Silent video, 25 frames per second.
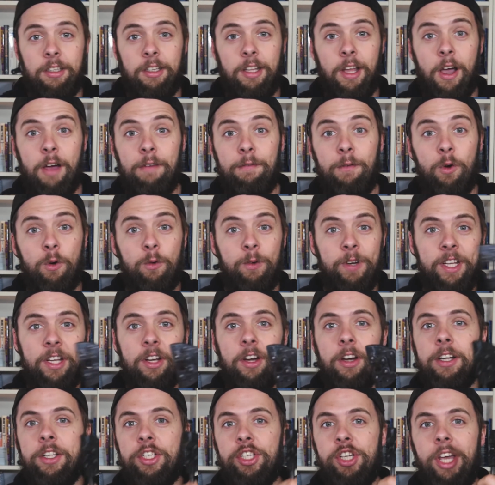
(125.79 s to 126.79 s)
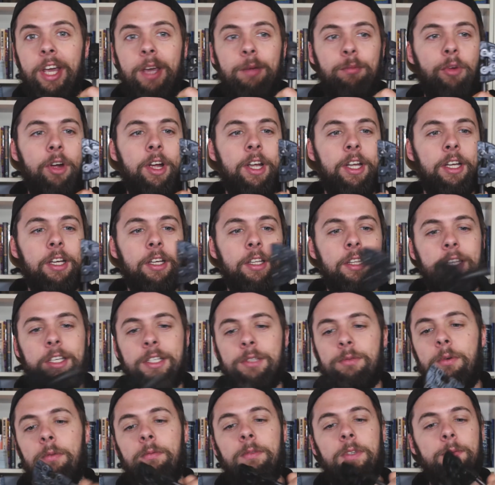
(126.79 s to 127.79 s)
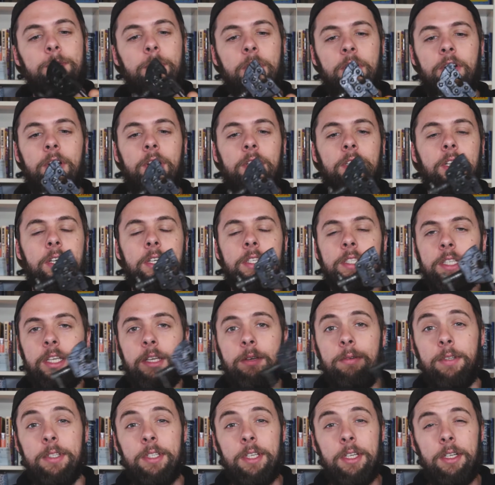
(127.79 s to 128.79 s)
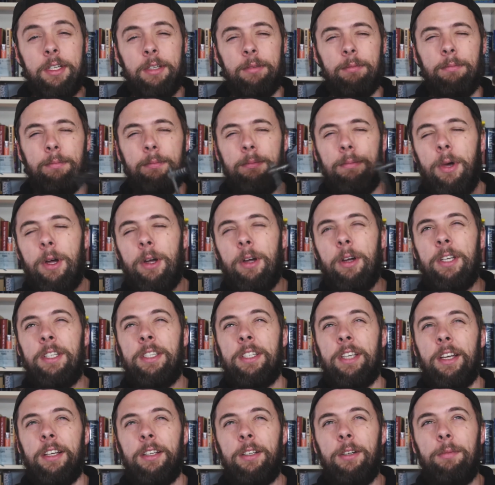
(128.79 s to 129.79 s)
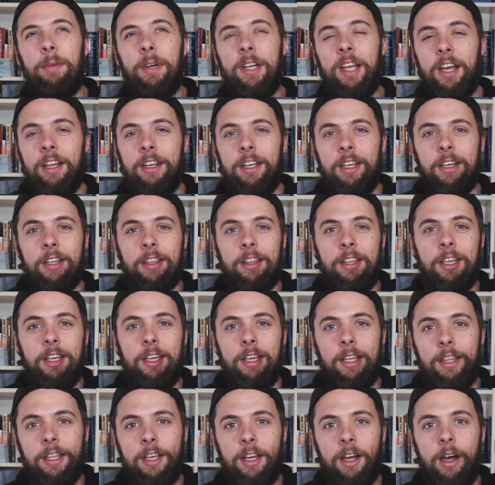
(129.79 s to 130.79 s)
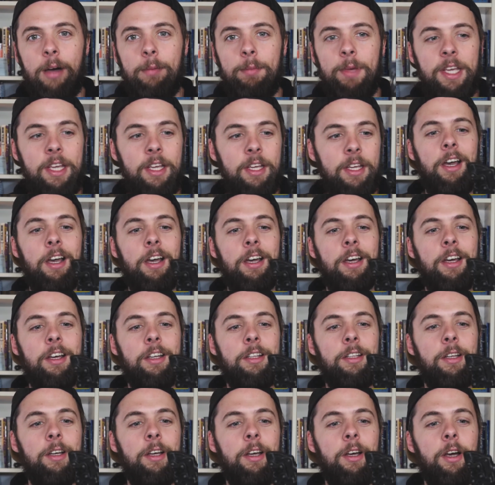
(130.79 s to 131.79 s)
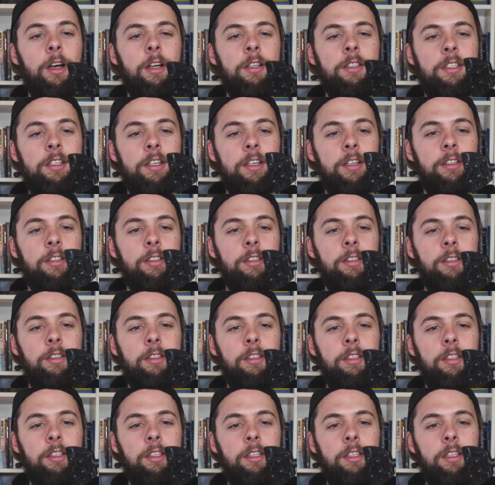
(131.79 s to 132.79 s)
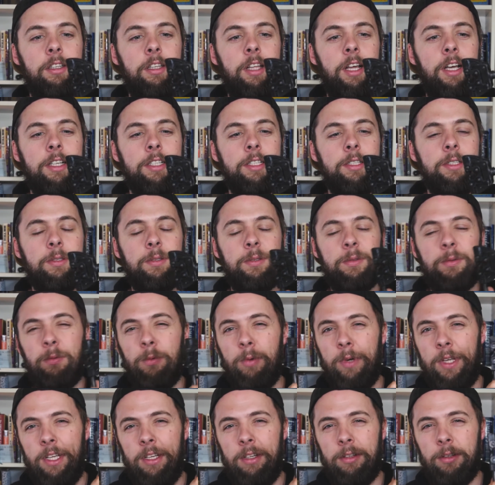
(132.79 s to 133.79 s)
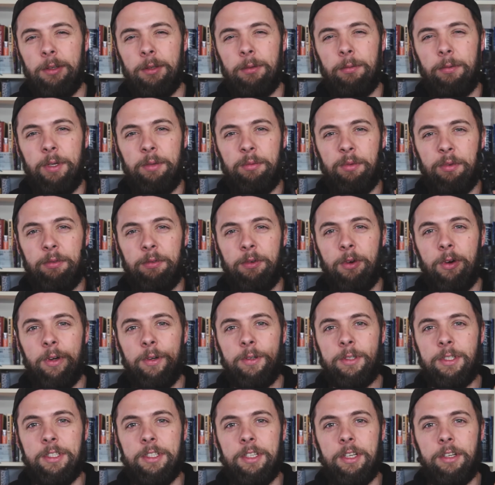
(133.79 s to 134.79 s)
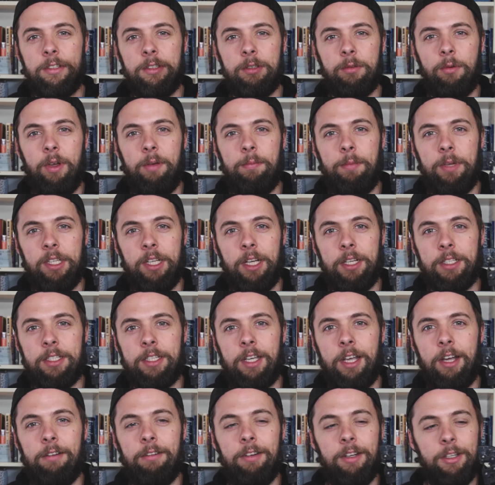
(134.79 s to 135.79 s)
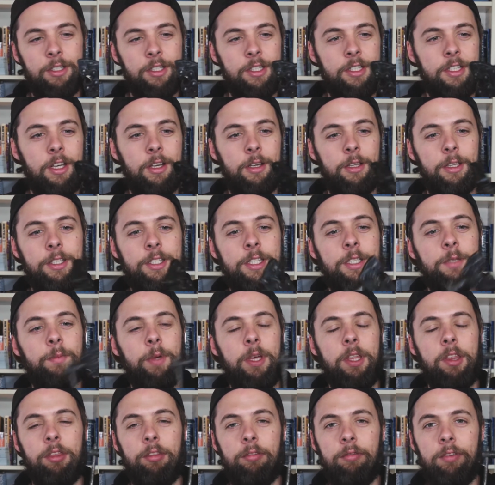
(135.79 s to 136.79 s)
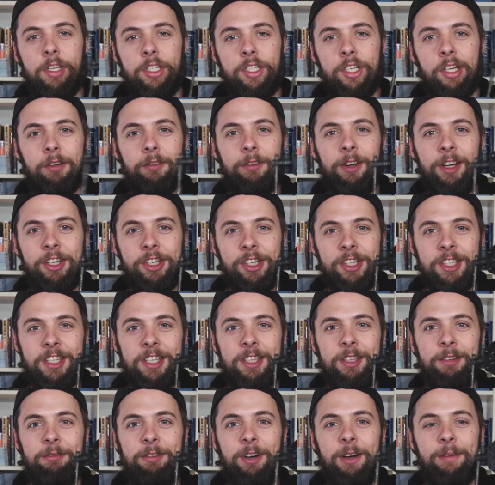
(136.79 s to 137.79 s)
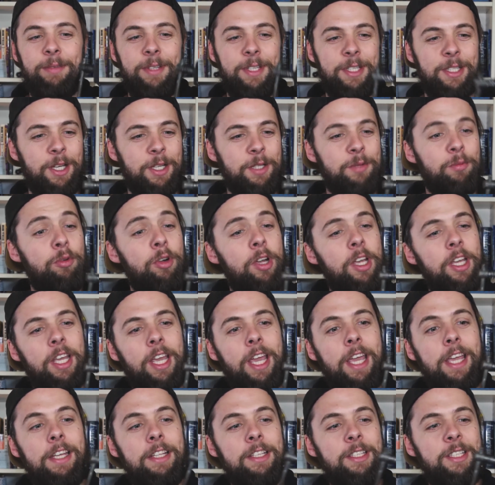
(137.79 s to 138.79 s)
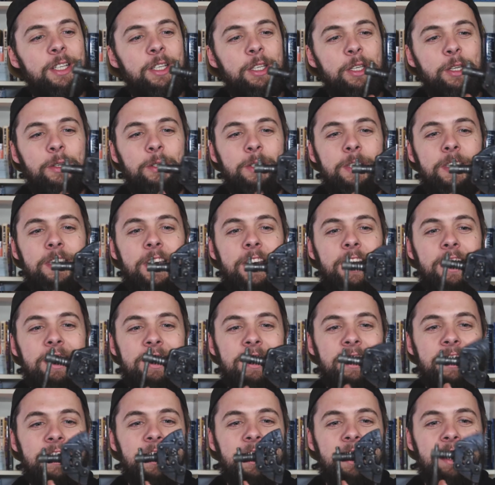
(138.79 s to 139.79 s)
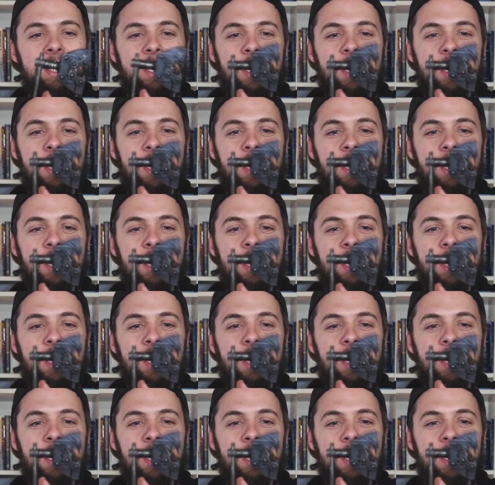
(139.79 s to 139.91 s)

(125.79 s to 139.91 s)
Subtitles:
Now I've already got a chain breaker. This one was my granddad's. He was a motorcycle mechanic, I think, in the army, and until last week or the week before it was tucked away in my dad's garage. So this has been 3 generations in the family, so I was pretty keen to use this,